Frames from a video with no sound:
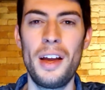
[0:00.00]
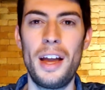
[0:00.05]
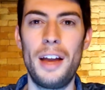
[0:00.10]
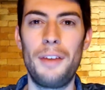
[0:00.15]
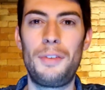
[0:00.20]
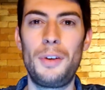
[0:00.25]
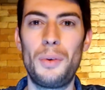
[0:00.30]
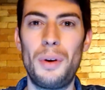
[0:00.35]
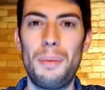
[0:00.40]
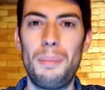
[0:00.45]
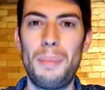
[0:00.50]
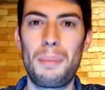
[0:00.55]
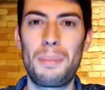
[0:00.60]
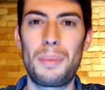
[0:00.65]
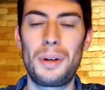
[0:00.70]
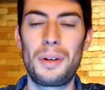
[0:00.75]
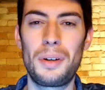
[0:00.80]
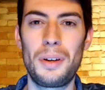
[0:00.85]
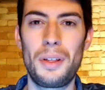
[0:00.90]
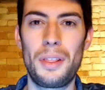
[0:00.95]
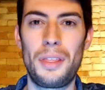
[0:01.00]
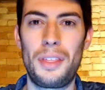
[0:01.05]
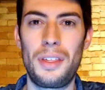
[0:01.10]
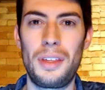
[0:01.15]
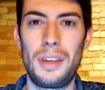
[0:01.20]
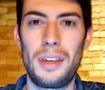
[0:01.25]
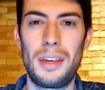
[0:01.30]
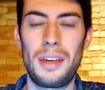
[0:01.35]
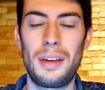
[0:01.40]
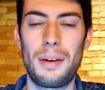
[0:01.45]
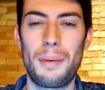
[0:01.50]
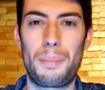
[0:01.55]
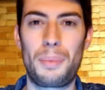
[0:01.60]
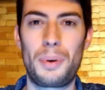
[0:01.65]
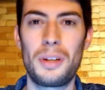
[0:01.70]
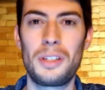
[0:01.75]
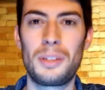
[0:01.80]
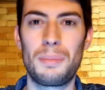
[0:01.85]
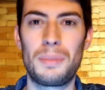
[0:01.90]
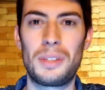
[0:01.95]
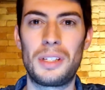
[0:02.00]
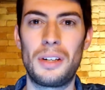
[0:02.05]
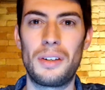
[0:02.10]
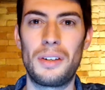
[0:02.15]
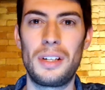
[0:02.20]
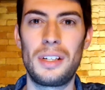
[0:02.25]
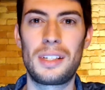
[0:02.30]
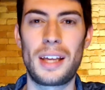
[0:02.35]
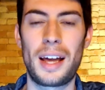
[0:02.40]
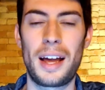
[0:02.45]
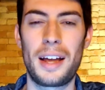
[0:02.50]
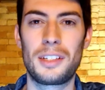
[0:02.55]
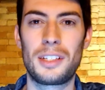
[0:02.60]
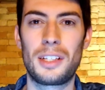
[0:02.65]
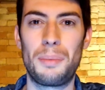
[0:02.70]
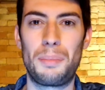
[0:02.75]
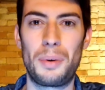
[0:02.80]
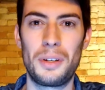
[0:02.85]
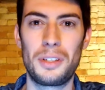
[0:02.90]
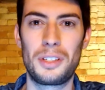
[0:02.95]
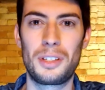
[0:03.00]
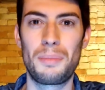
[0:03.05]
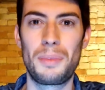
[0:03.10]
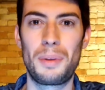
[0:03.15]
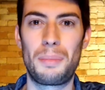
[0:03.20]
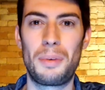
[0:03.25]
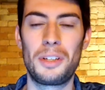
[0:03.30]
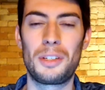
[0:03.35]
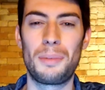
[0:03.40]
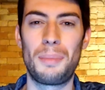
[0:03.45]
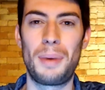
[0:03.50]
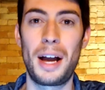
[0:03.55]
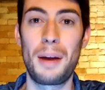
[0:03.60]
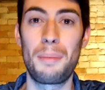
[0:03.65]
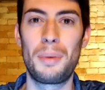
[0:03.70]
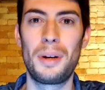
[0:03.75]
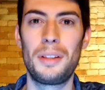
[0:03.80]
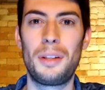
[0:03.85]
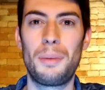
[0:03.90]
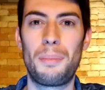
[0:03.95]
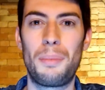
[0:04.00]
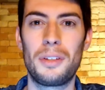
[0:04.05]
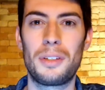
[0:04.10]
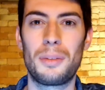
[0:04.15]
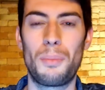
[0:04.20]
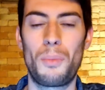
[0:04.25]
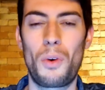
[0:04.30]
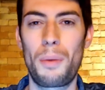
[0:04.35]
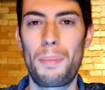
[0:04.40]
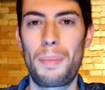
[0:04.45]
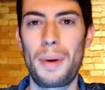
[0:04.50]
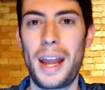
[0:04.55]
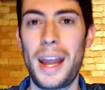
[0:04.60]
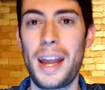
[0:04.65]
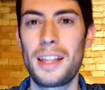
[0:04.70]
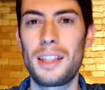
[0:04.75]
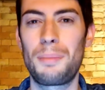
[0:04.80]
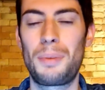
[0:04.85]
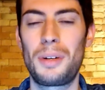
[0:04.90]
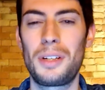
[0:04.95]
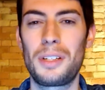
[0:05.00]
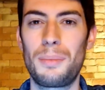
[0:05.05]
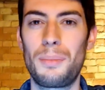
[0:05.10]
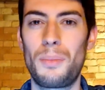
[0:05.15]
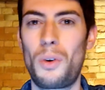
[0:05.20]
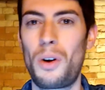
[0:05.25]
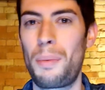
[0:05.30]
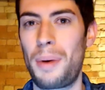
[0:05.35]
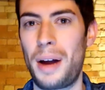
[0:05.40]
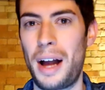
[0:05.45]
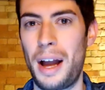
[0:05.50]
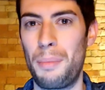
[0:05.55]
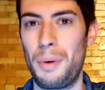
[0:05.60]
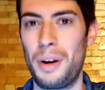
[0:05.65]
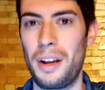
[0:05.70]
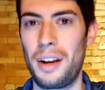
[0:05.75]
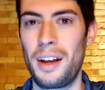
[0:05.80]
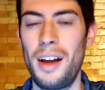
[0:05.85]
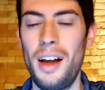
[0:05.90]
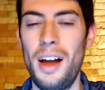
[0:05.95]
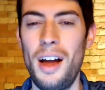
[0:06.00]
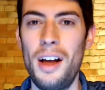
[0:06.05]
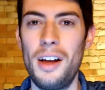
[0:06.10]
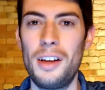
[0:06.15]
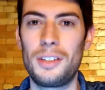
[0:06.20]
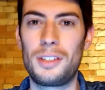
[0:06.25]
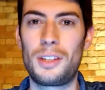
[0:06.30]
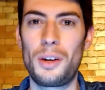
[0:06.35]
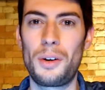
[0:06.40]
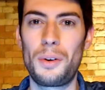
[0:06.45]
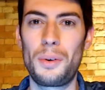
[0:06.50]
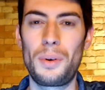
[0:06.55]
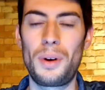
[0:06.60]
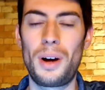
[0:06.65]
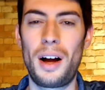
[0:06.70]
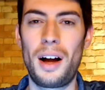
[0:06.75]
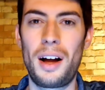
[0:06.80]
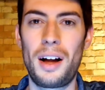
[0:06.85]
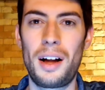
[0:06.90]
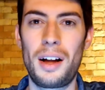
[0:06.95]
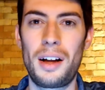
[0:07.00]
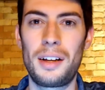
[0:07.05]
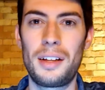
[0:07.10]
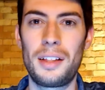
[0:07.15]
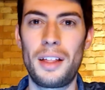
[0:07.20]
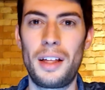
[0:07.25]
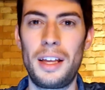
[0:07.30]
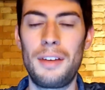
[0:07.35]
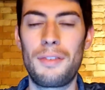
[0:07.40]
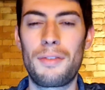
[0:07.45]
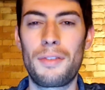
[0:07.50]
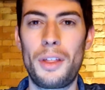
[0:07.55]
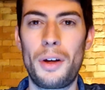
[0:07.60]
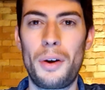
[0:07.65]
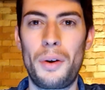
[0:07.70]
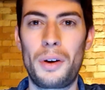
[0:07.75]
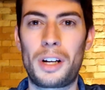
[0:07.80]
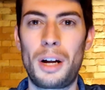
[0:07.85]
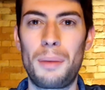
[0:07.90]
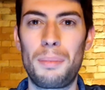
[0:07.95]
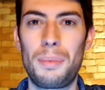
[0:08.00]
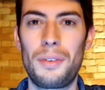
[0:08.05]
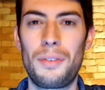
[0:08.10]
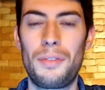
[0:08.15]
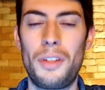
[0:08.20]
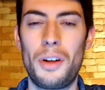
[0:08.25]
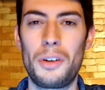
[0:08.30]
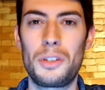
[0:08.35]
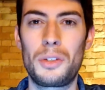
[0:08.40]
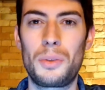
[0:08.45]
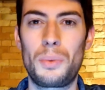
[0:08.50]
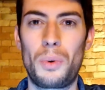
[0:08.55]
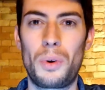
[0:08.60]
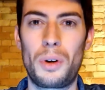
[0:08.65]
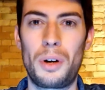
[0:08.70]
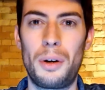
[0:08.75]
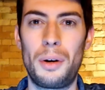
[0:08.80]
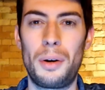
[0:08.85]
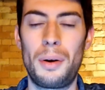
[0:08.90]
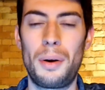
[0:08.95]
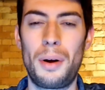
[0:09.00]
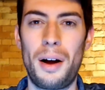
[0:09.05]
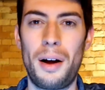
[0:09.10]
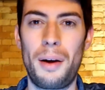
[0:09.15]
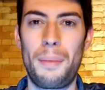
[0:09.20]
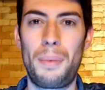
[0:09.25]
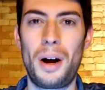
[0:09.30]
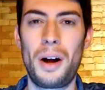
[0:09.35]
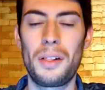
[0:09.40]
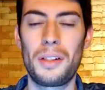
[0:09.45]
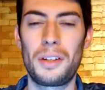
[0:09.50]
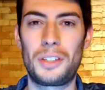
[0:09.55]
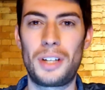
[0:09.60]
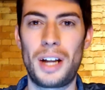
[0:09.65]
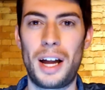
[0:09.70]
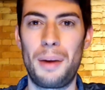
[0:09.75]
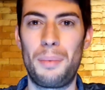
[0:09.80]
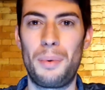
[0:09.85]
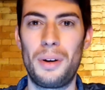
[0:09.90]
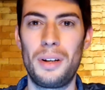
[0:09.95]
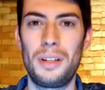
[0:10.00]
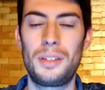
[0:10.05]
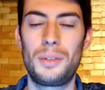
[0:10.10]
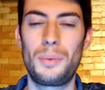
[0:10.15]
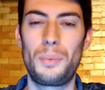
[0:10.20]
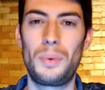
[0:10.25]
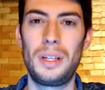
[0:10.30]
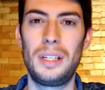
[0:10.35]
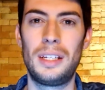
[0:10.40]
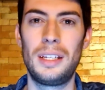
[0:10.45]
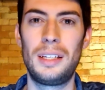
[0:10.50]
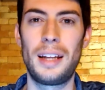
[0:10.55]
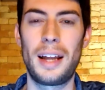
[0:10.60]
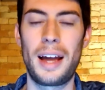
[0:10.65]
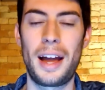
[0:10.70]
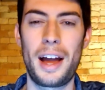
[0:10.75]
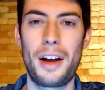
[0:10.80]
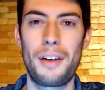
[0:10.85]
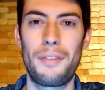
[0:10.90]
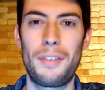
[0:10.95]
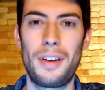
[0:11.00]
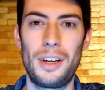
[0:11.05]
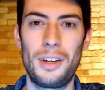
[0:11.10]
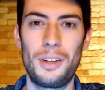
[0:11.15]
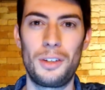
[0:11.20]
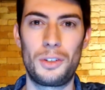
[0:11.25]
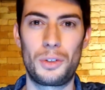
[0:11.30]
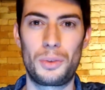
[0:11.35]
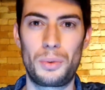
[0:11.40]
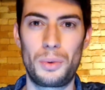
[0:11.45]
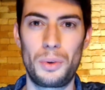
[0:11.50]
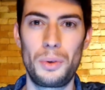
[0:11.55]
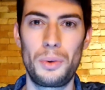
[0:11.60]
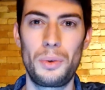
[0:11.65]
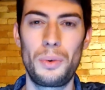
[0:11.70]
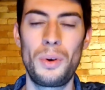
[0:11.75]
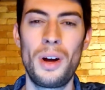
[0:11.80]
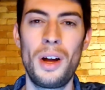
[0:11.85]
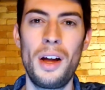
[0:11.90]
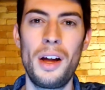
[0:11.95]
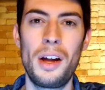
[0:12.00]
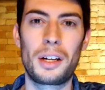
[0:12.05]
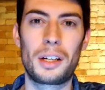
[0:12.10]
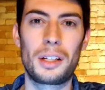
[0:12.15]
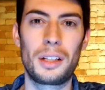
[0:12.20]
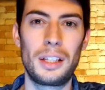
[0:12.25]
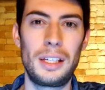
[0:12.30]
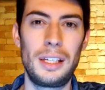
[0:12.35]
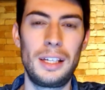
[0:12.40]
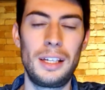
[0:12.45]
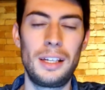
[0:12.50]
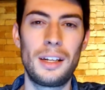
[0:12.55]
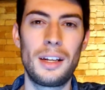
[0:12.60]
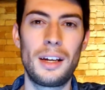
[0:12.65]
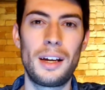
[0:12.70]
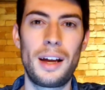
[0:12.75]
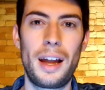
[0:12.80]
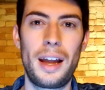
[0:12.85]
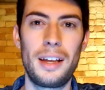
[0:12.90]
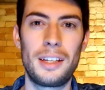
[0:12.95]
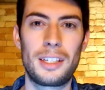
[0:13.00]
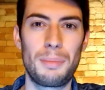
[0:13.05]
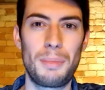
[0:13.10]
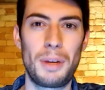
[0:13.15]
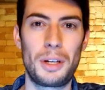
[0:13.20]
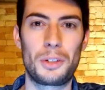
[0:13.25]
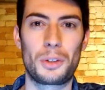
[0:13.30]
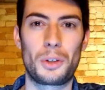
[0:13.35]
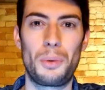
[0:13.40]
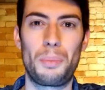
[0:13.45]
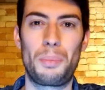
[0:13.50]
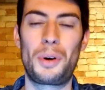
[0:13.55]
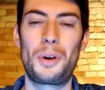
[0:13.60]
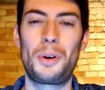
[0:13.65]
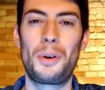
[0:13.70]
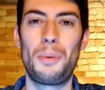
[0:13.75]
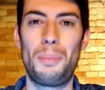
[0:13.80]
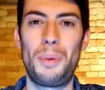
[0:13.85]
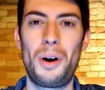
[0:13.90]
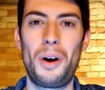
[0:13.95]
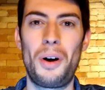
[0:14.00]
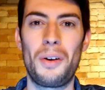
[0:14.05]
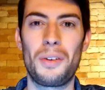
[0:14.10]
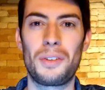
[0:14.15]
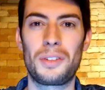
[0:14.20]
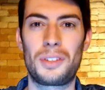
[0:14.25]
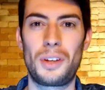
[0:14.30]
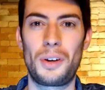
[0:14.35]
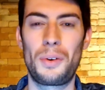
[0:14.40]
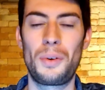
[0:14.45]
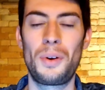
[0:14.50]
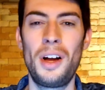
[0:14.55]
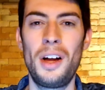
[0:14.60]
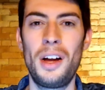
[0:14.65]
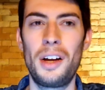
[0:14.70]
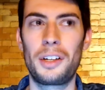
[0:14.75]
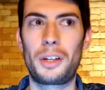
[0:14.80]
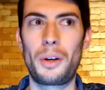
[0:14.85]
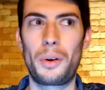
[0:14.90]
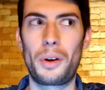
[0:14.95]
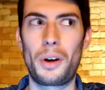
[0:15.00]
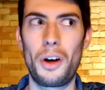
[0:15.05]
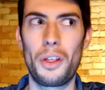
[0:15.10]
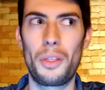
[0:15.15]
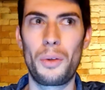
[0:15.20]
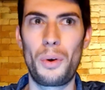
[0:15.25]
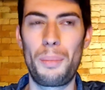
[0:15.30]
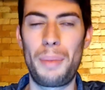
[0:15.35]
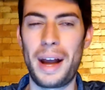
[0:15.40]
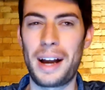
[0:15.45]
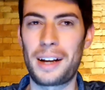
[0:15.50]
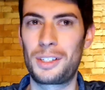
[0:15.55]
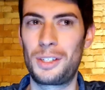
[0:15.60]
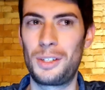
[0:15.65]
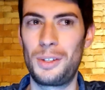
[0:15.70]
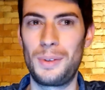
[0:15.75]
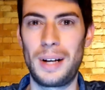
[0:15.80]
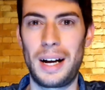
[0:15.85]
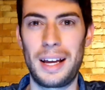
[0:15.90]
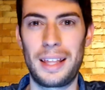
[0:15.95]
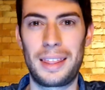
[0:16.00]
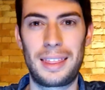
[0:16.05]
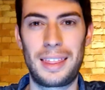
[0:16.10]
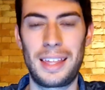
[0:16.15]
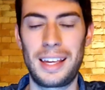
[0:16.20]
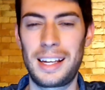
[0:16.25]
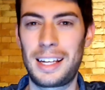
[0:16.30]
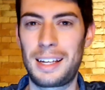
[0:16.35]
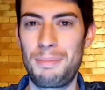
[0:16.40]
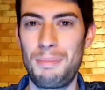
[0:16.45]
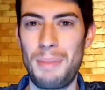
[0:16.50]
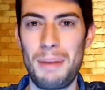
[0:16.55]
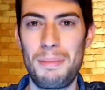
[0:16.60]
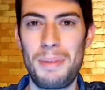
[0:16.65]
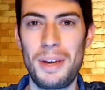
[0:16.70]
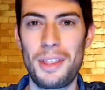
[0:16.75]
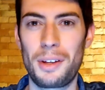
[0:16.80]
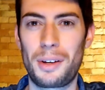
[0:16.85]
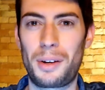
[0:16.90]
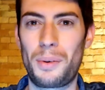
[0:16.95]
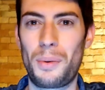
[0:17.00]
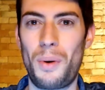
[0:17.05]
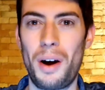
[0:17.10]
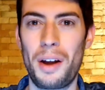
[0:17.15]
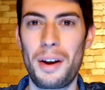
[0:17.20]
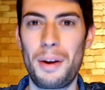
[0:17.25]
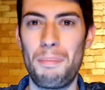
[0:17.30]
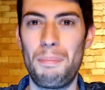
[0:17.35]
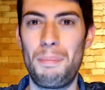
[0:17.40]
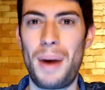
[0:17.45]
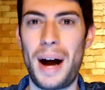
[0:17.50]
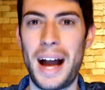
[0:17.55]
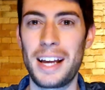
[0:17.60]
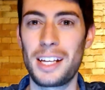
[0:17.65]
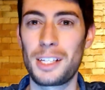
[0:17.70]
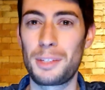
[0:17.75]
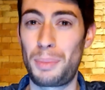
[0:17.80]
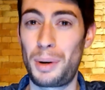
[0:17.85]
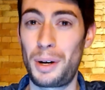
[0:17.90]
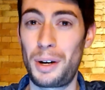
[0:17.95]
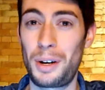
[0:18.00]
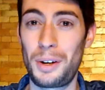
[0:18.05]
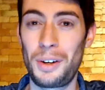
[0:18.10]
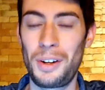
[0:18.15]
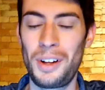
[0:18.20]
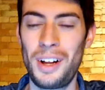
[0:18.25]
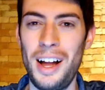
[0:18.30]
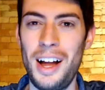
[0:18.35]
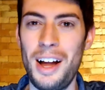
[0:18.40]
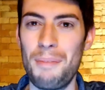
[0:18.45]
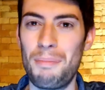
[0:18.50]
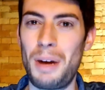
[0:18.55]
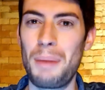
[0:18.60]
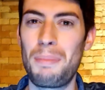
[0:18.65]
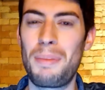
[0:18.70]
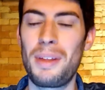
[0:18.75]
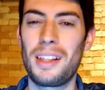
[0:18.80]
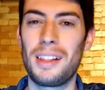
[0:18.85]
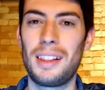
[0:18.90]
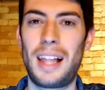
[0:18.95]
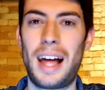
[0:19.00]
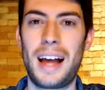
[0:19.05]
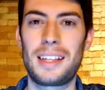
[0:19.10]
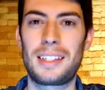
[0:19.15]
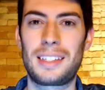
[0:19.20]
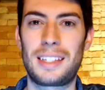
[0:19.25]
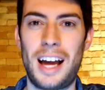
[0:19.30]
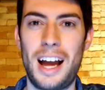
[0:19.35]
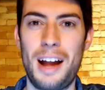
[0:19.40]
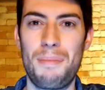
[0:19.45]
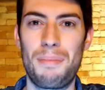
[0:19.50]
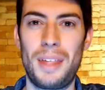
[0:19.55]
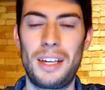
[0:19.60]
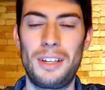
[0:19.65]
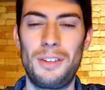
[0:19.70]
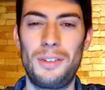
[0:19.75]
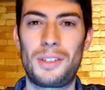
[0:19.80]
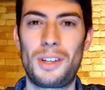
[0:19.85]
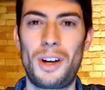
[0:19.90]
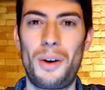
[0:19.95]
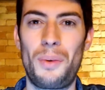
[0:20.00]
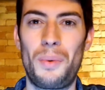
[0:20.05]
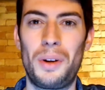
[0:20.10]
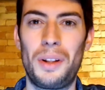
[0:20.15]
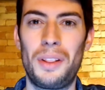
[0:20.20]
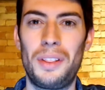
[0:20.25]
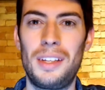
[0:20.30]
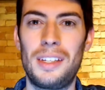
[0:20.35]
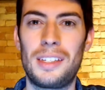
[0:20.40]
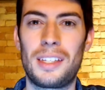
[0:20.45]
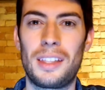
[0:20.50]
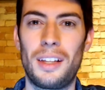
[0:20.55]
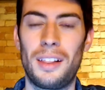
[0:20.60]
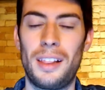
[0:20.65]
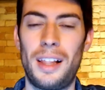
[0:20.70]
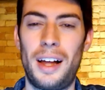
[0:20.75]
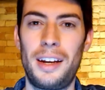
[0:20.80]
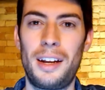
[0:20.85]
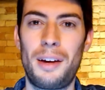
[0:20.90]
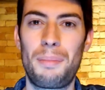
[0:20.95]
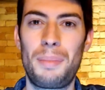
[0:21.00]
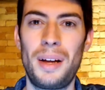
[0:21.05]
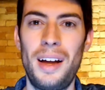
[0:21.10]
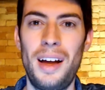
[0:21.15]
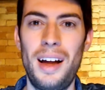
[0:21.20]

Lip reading: If you remember, the Prism series has the Prism Hybrid, the Prism Warp, and the Prism Warp Hybrid. So even though a couple of those were polished hybrids, we didn't have a true clean asymmetrical pearl ball. So going all the way back to, I think maybe the Quantum Bias Pearl might be the last time that you saw one of these in the lineup.